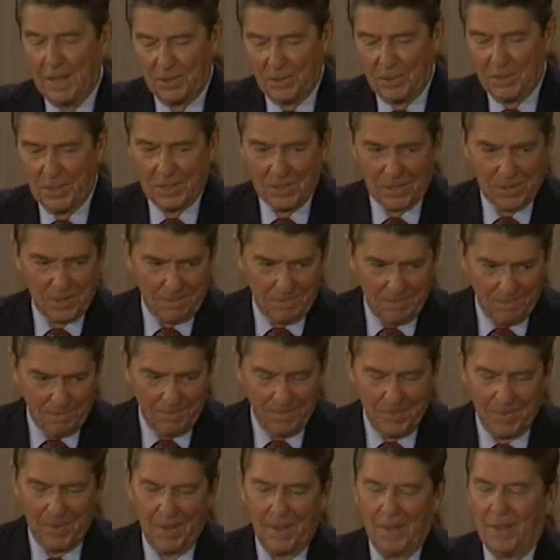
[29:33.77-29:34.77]
just
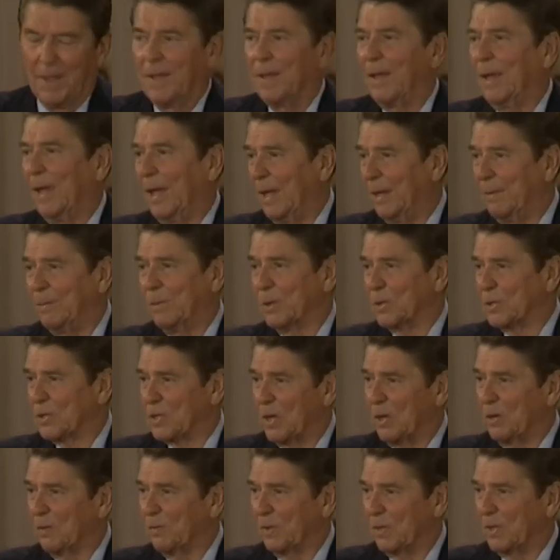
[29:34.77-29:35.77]
aim
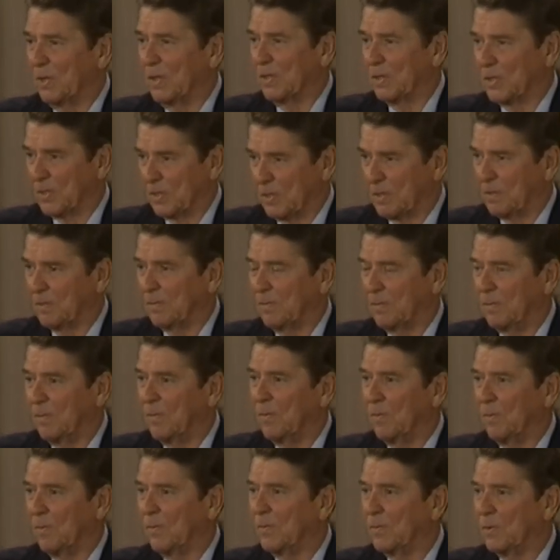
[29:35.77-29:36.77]
yourself at this
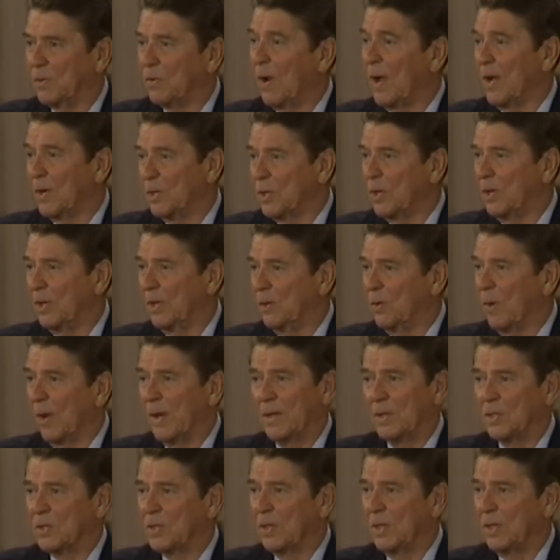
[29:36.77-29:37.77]
tragedy,
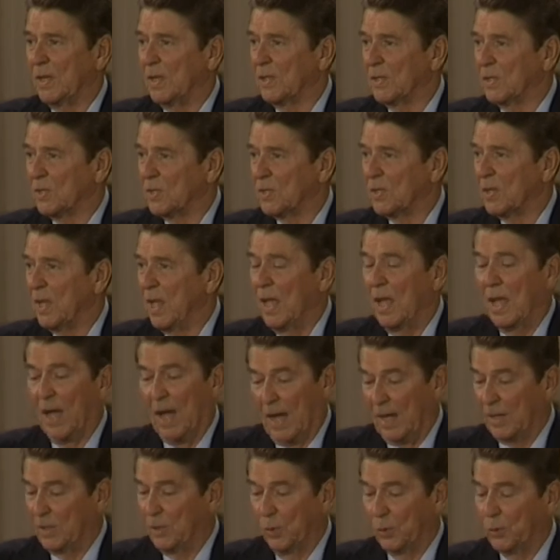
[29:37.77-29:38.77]
great as it is.
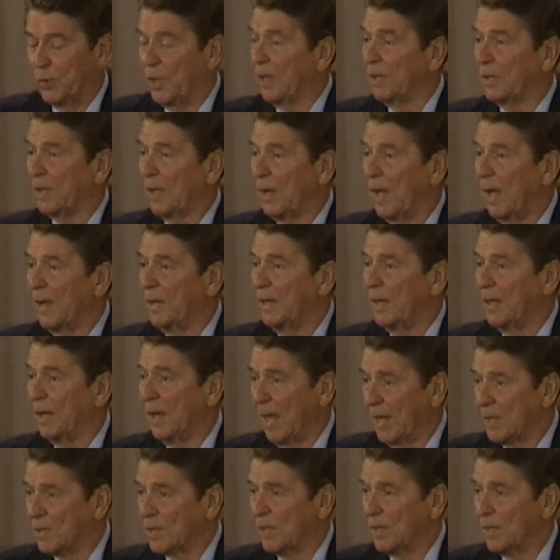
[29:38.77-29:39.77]
I don't think that I
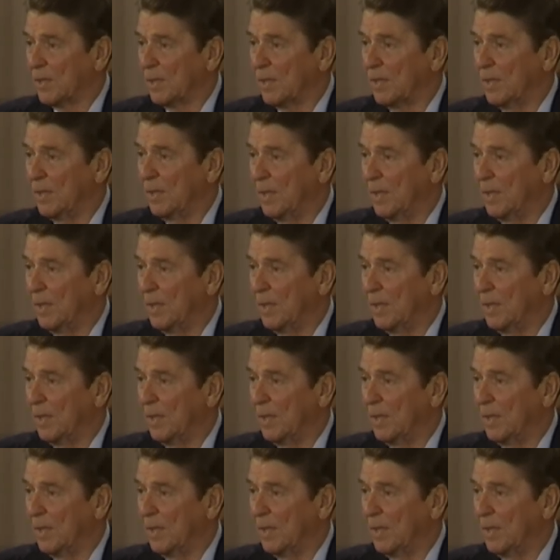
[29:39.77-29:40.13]
neglect it